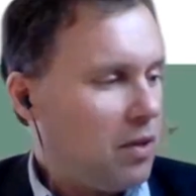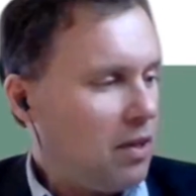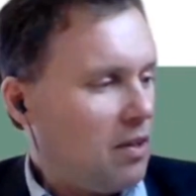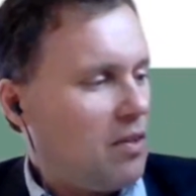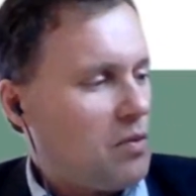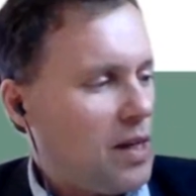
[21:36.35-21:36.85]

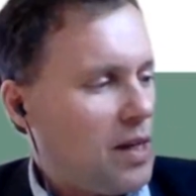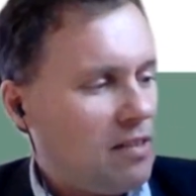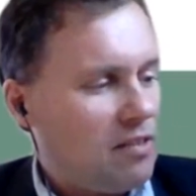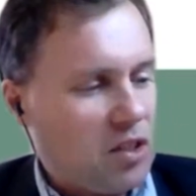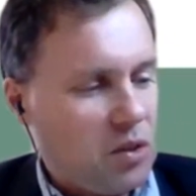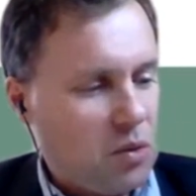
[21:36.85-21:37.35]
relate
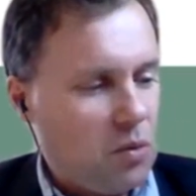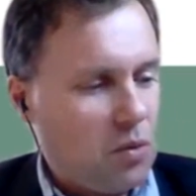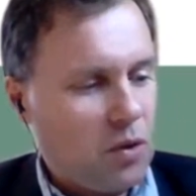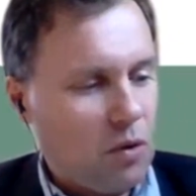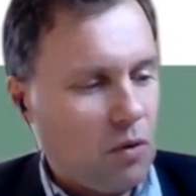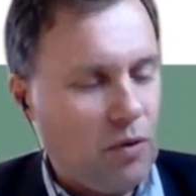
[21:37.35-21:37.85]
this to
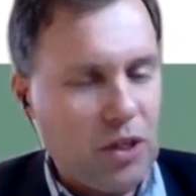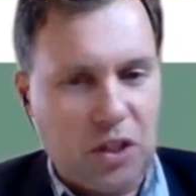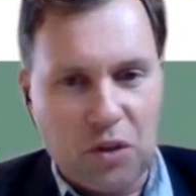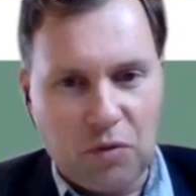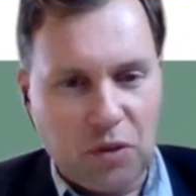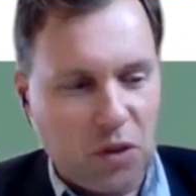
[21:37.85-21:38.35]
your vision
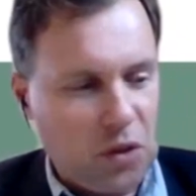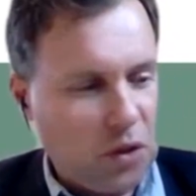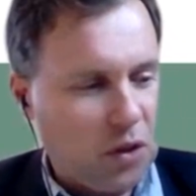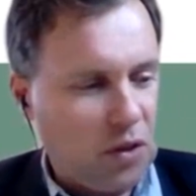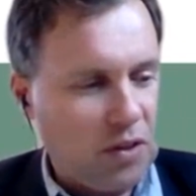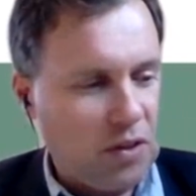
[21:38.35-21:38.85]
of the
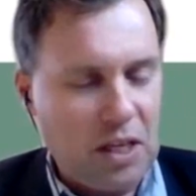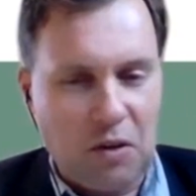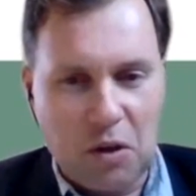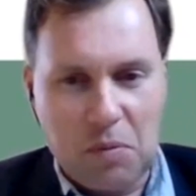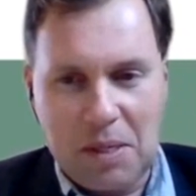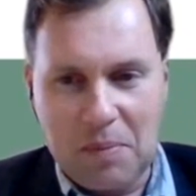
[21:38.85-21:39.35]
circular
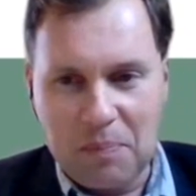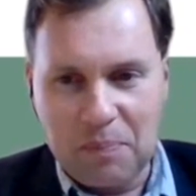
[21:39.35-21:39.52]
economy?